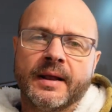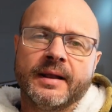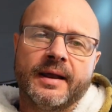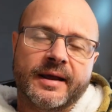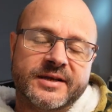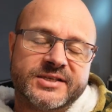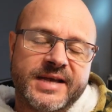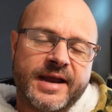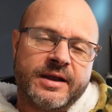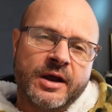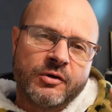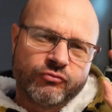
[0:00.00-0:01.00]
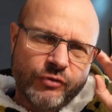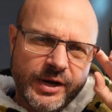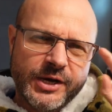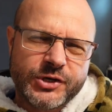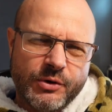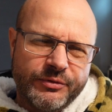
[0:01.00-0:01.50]
Like I said,
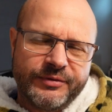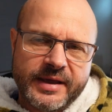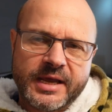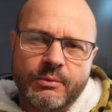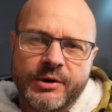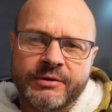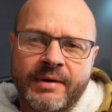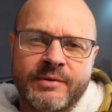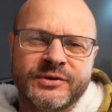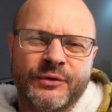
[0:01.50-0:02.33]
really do think when you're out